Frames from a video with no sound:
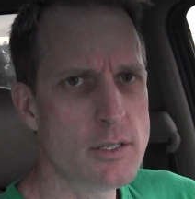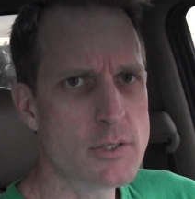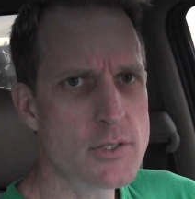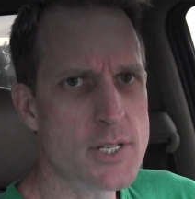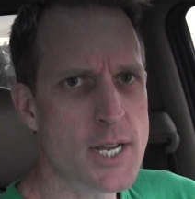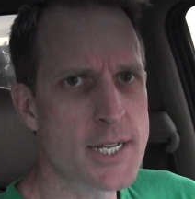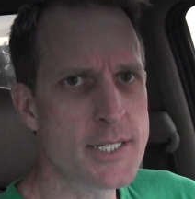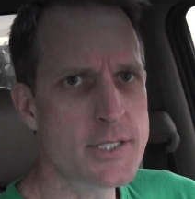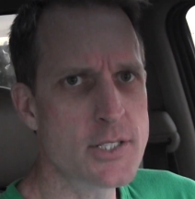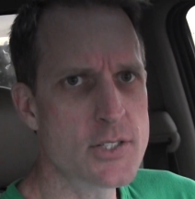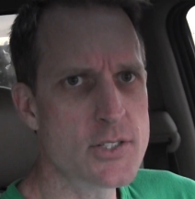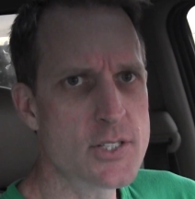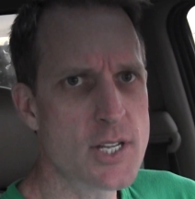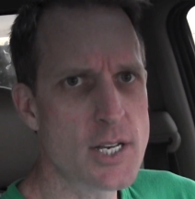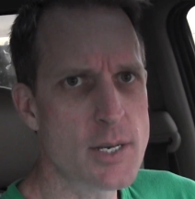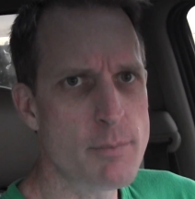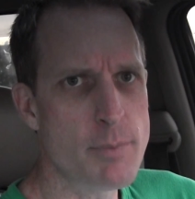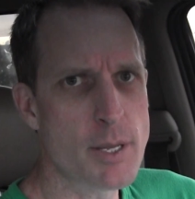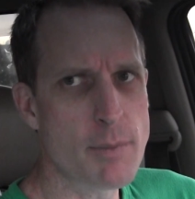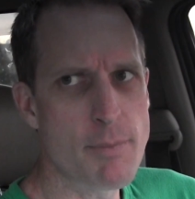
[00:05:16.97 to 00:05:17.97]
Scientists
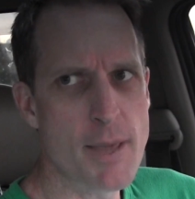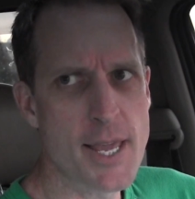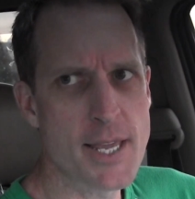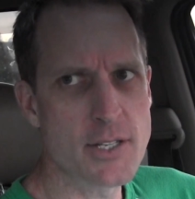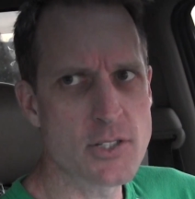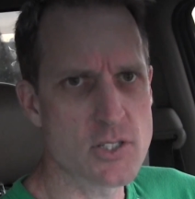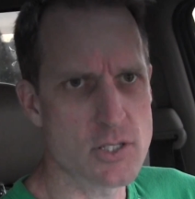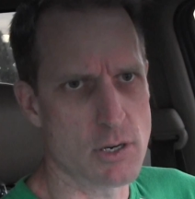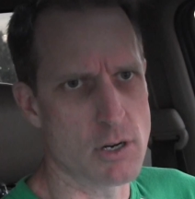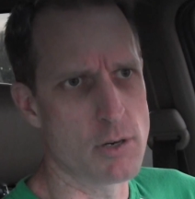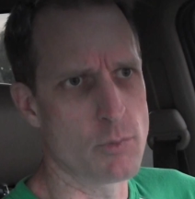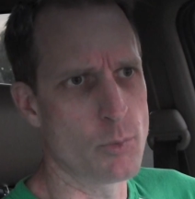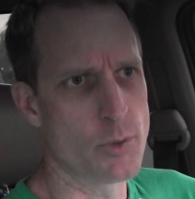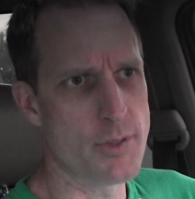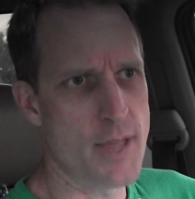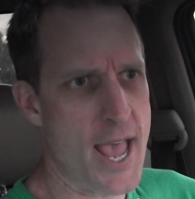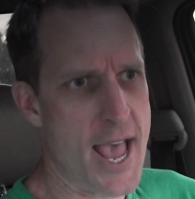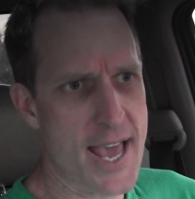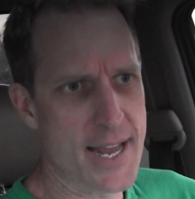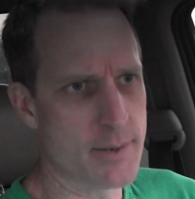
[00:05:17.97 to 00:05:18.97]
say the Big Bang started
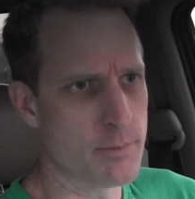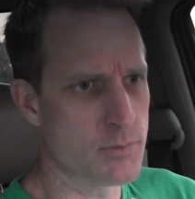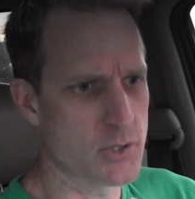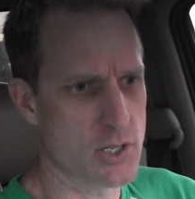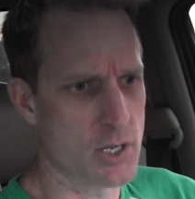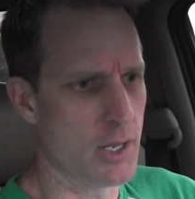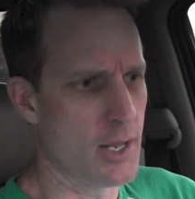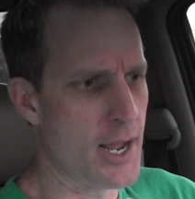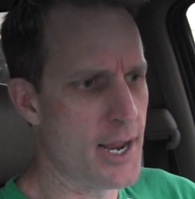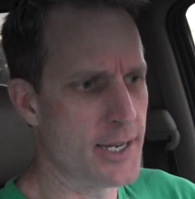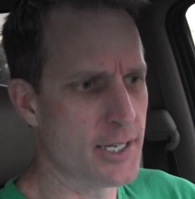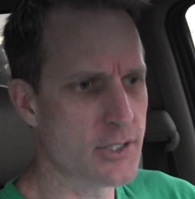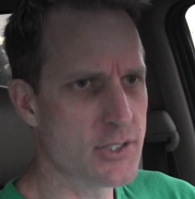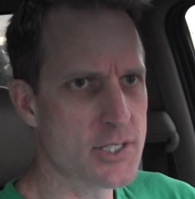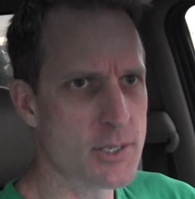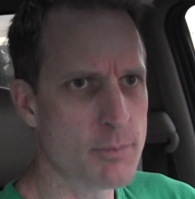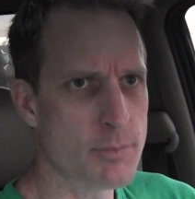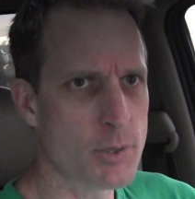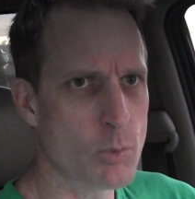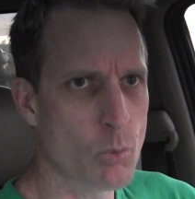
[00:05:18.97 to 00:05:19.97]
with the atoms colliding or
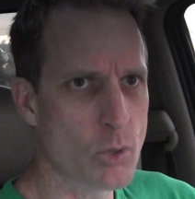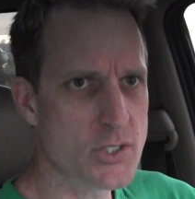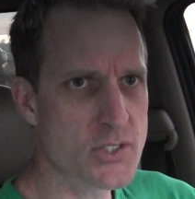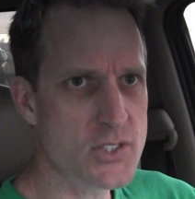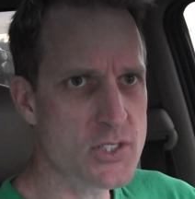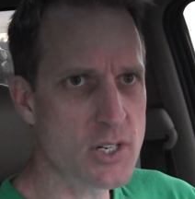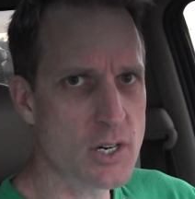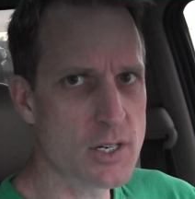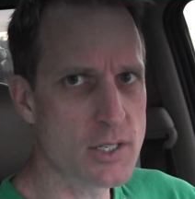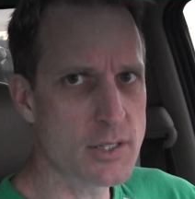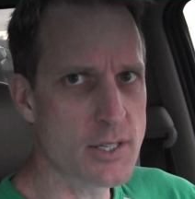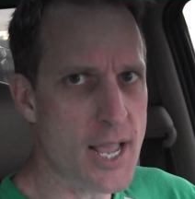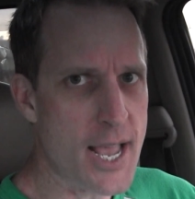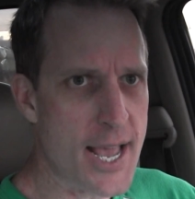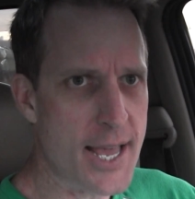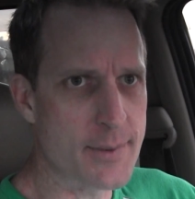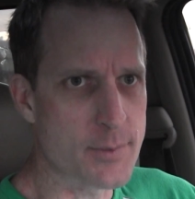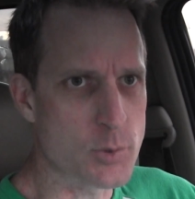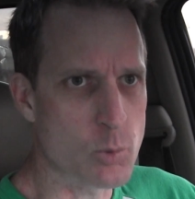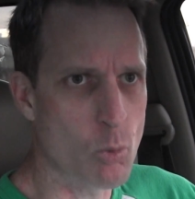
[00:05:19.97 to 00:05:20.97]
something, but what started
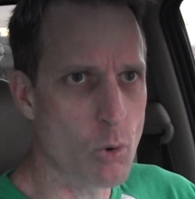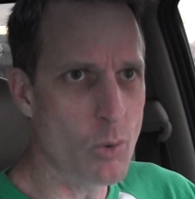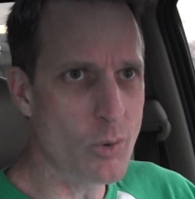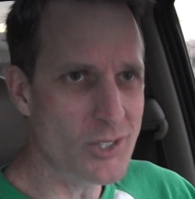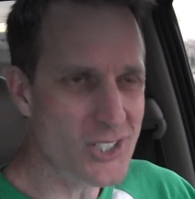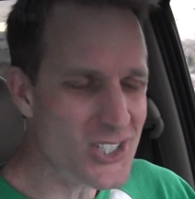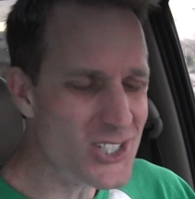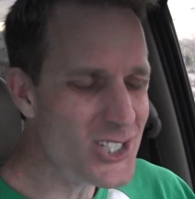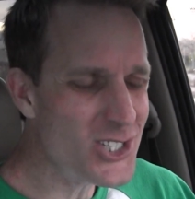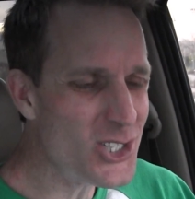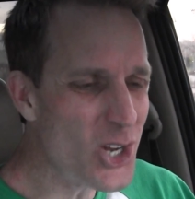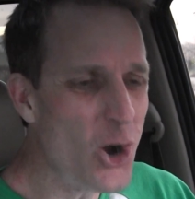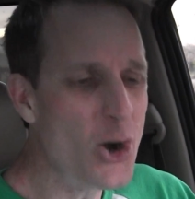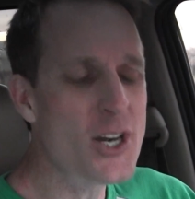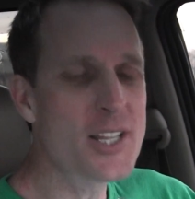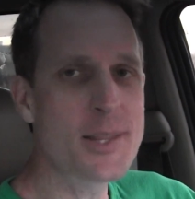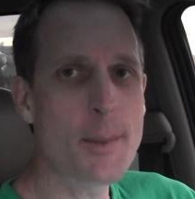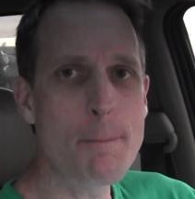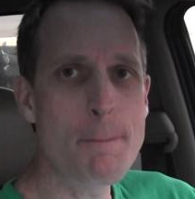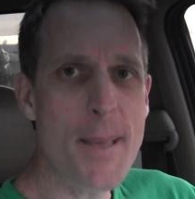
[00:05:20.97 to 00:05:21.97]
the atoms? What
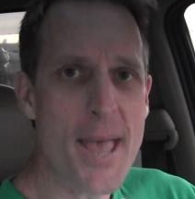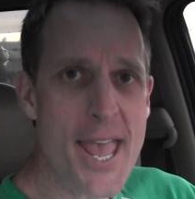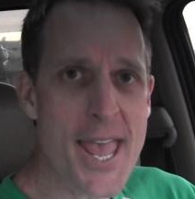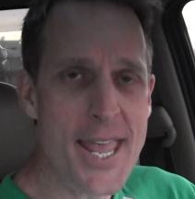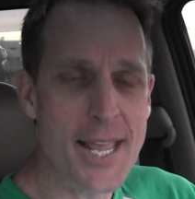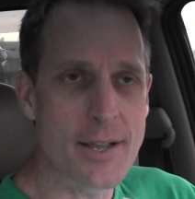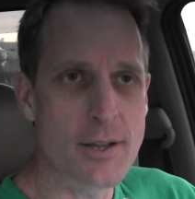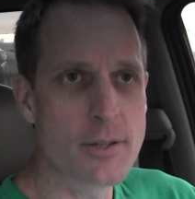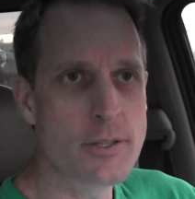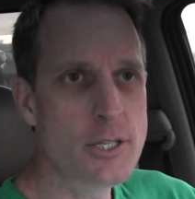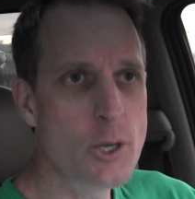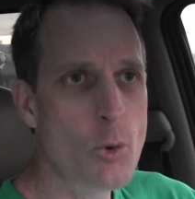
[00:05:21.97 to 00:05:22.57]
started the bang?